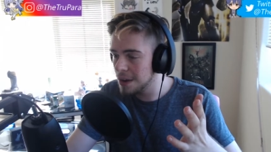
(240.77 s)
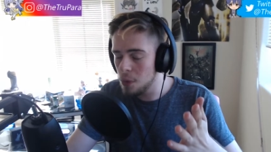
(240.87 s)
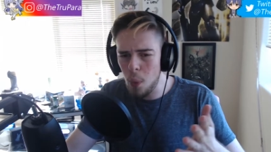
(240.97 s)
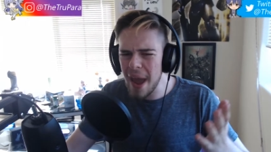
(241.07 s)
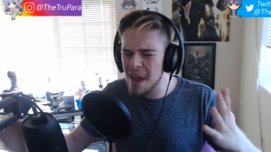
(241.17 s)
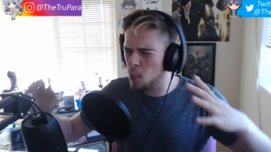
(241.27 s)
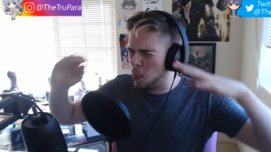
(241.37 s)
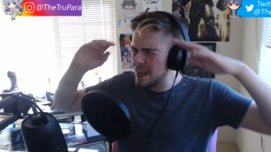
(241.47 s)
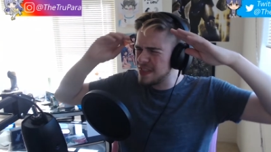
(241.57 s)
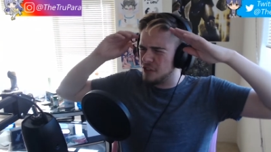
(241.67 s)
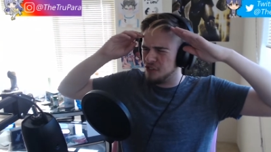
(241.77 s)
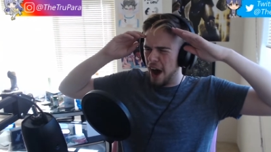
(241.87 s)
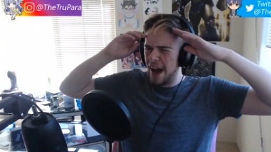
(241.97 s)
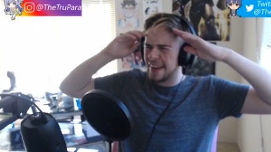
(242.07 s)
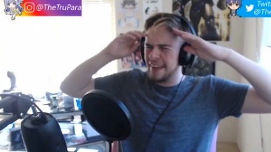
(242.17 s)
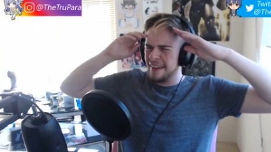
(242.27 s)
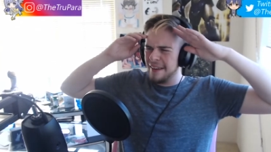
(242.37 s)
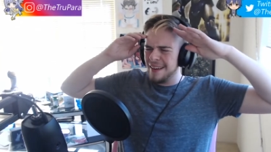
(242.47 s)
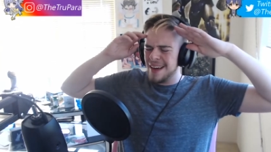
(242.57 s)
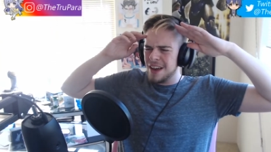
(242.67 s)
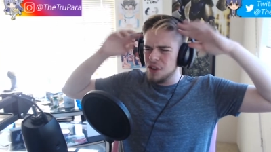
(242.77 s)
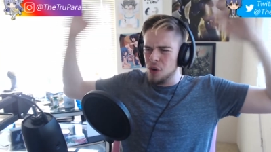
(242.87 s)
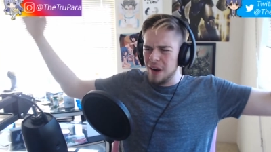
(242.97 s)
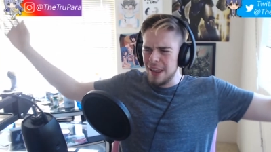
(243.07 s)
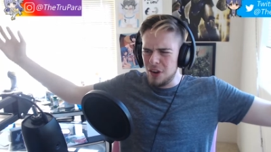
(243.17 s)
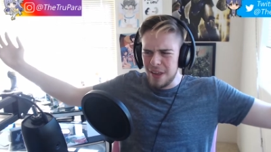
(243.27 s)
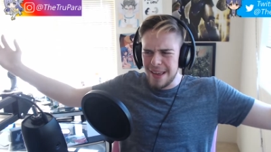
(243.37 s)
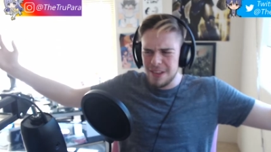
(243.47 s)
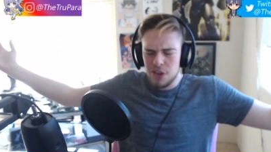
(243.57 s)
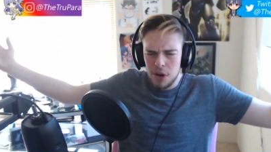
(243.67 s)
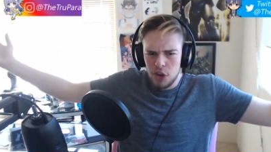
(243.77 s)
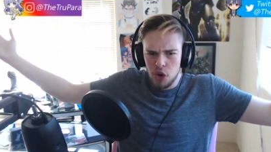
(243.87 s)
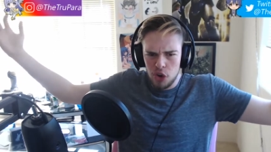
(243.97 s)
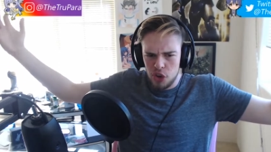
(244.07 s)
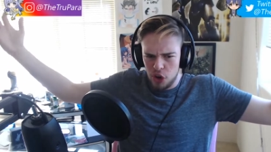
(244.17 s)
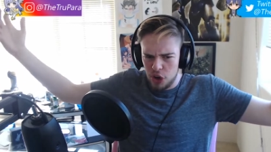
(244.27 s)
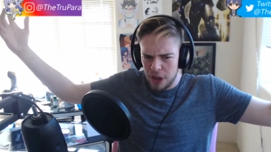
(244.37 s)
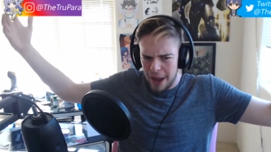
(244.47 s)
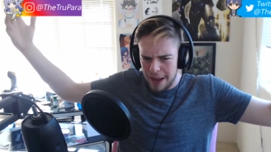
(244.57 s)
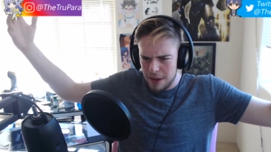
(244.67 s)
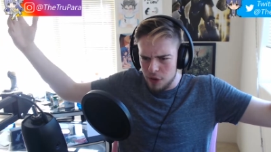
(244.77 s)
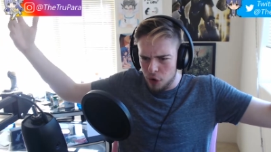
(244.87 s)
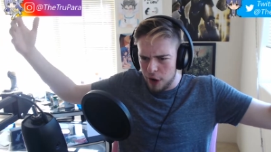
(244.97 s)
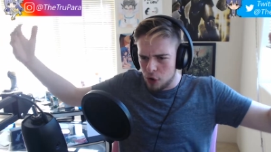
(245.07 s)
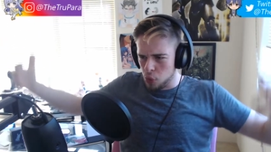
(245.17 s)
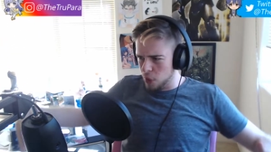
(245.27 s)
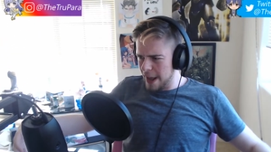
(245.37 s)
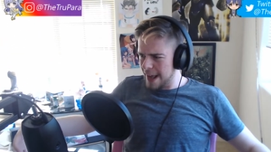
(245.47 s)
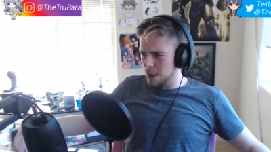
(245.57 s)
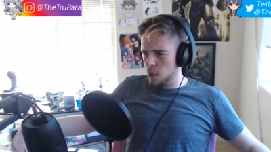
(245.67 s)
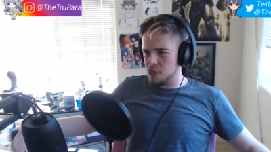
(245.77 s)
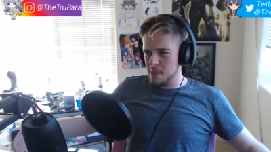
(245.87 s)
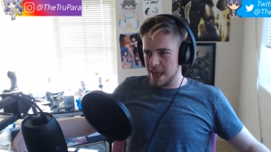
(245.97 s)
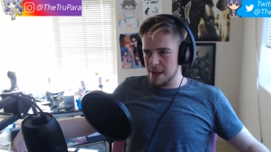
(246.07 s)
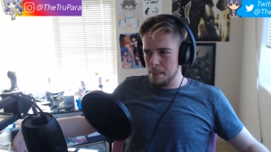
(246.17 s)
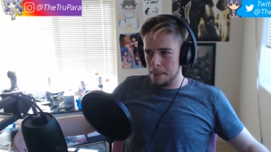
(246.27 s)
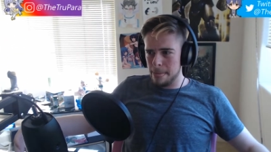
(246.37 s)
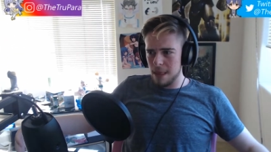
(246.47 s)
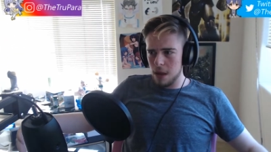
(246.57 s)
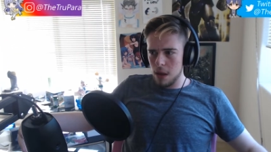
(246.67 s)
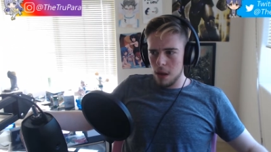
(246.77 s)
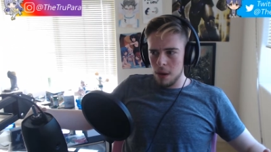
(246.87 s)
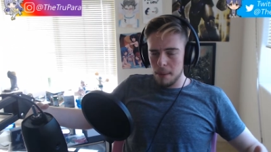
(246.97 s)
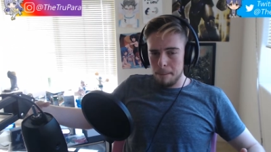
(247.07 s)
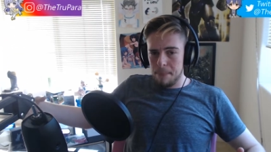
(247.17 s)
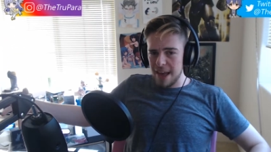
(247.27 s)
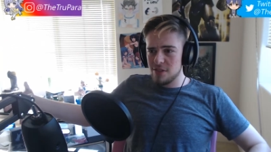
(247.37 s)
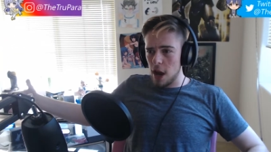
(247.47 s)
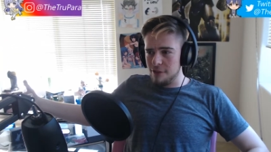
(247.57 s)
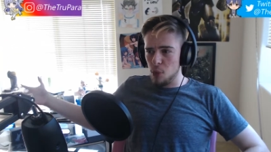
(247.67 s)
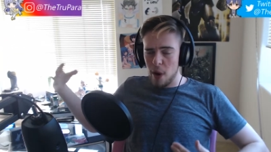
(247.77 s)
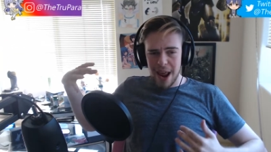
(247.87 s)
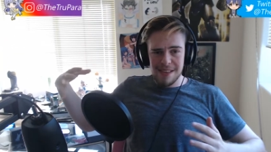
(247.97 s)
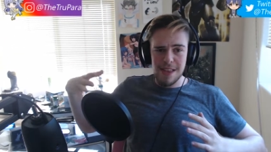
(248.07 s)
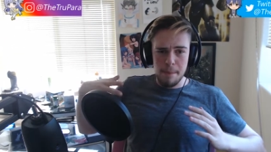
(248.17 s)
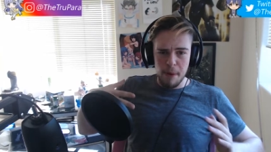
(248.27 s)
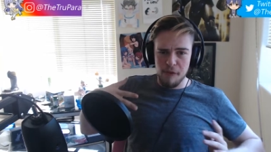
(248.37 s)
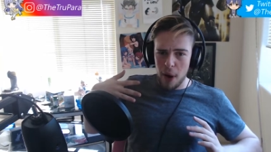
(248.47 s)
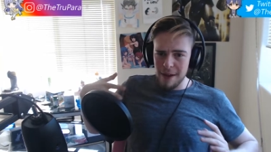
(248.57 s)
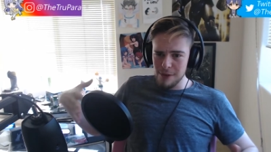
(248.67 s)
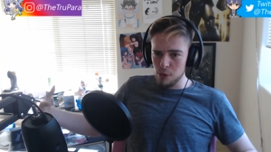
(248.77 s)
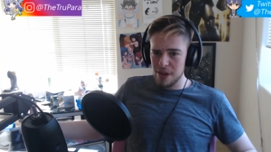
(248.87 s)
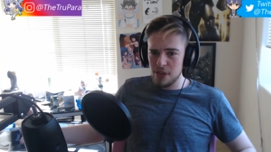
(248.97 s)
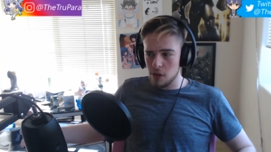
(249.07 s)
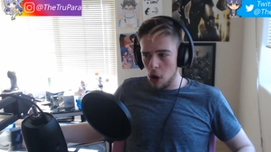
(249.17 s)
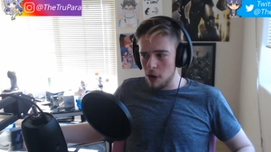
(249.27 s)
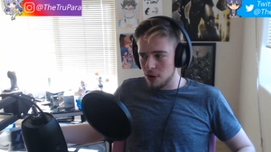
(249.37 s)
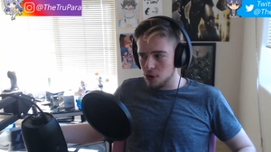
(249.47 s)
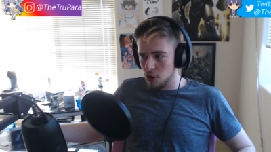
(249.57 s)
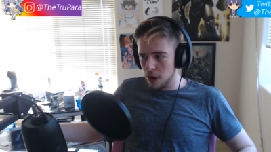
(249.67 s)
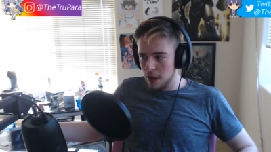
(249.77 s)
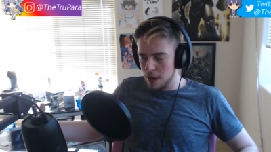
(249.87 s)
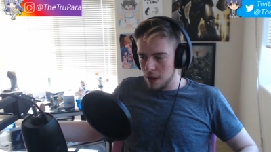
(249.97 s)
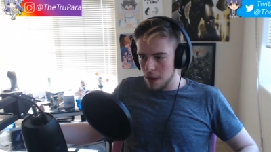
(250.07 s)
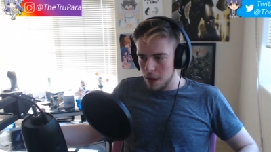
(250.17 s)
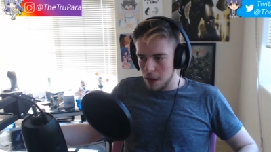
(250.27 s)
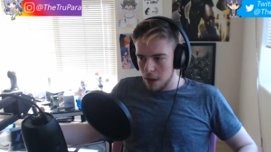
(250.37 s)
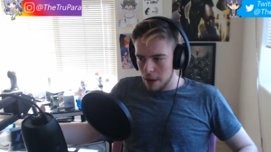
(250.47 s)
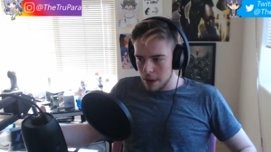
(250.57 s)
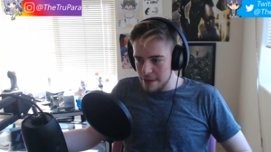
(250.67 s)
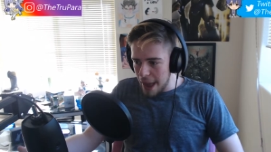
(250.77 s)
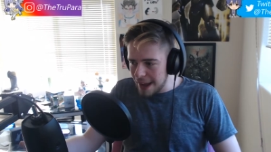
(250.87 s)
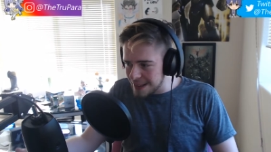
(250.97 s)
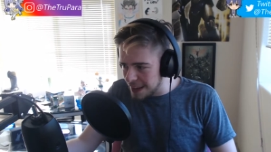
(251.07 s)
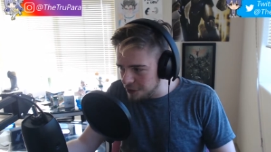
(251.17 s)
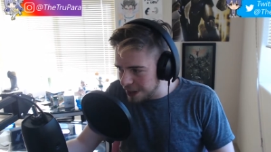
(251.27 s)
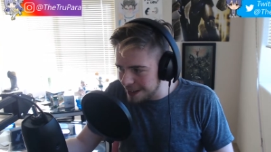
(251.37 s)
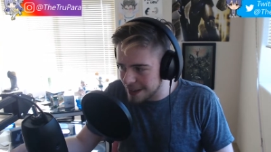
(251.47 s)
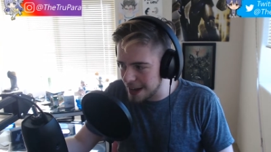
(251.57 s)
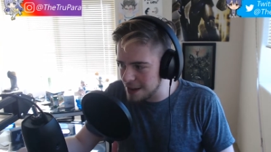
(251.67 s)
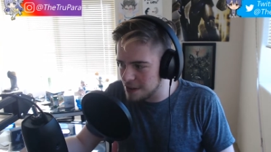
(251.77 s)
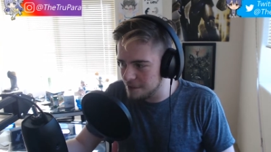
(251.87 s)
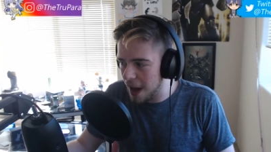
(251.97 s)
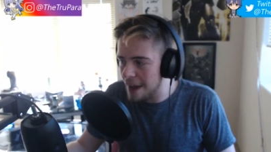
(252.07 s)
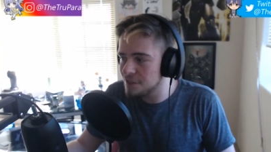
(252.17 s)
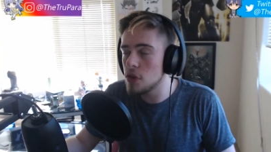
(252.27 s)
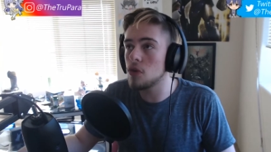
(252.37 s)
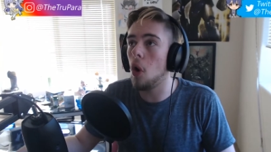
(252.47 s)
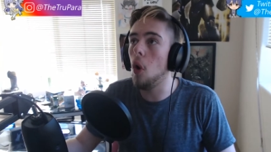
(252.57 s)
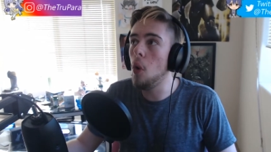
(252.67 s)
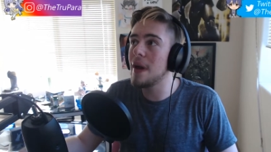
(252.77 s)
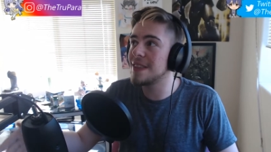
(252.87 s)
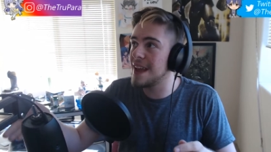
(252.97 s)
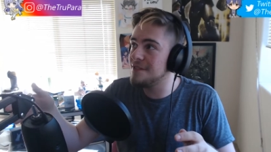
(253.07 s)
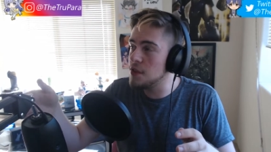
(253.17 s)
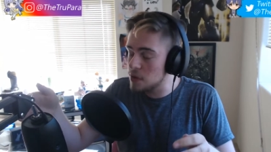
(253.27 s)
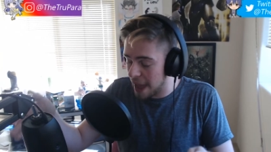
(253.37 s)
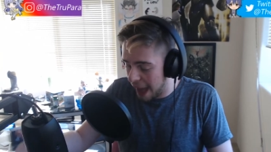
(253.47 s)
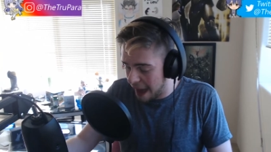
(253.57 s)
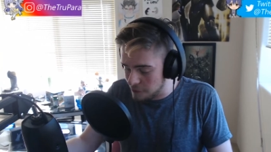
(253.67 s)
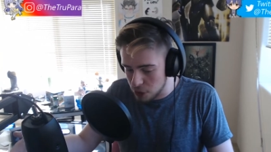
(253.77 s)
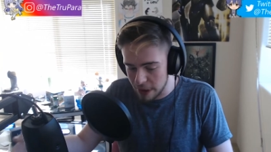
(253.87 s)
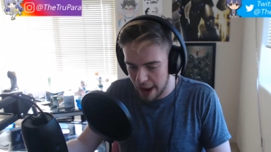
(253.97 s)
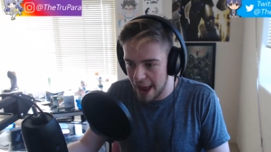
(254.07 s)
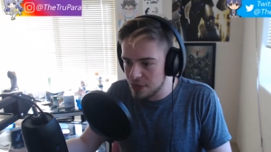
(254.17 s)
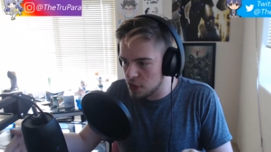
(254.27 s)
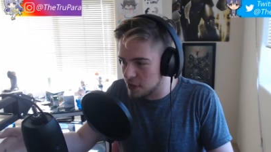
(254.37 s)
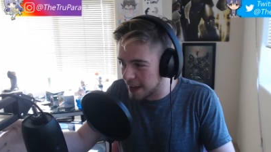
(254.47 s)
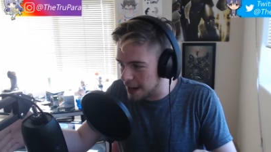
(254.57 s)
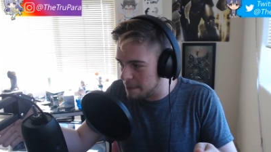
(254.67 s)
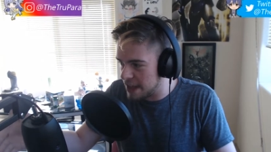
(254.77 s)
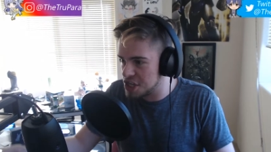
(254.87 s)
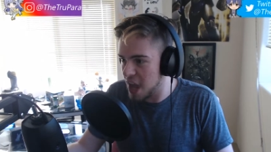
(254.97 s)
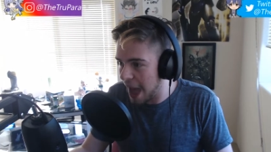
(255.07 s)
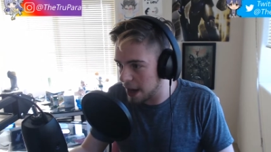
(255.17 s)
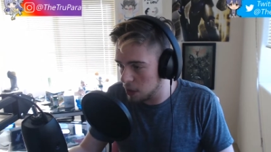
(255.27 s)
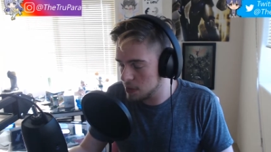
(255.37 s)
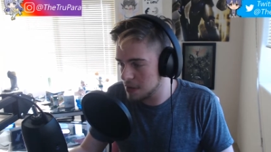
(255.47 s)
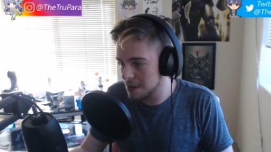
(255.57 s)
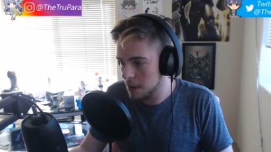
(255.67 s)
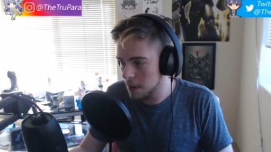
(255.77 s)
Wait, what the fuck? You're literally, you're agreeing with me based off of what I said before I even read this article. Negativity is gonna survive. There's always, if there's ever light, there's gonna be shadows.